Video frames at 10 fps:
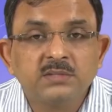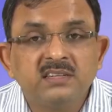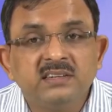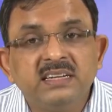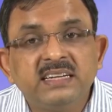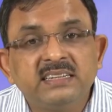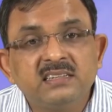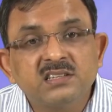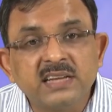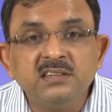at dedicated
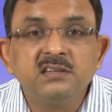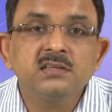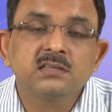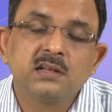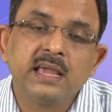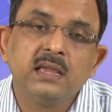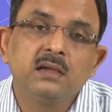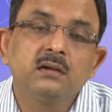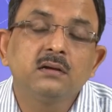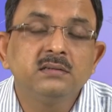centers like
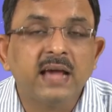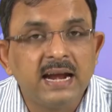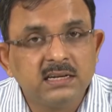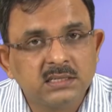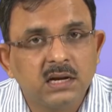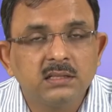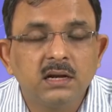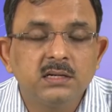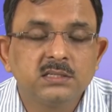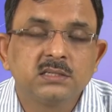DIETs are their
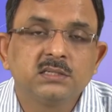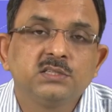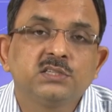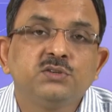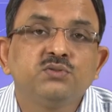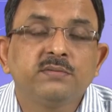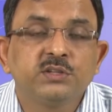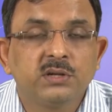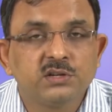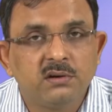district institute of
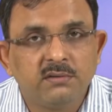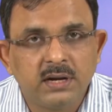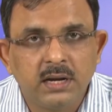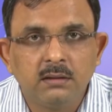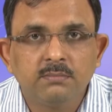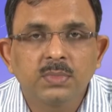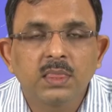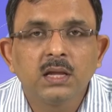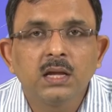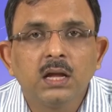educational training.
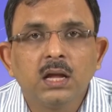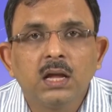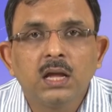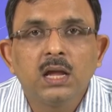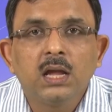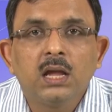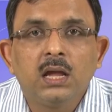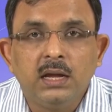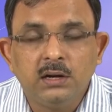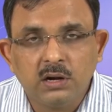
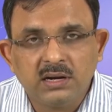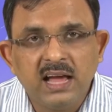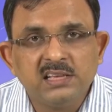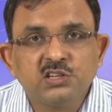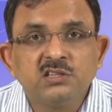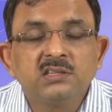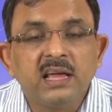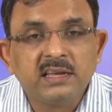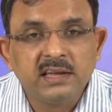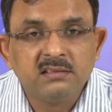In organizations
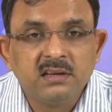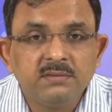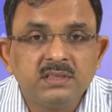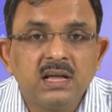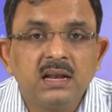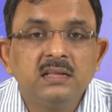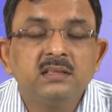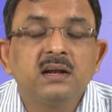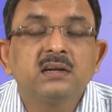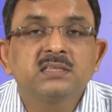like Kendriya Vidyalaya,
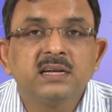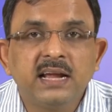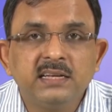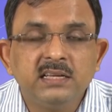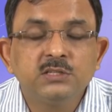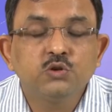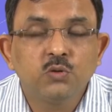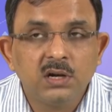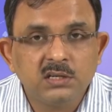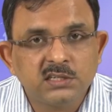there are ZITs,
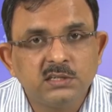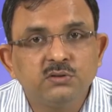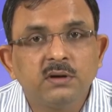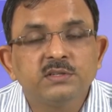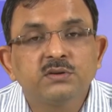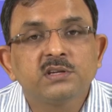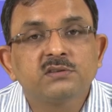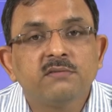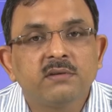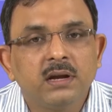Zonal Institute of
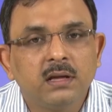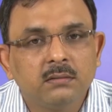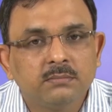Educational Training.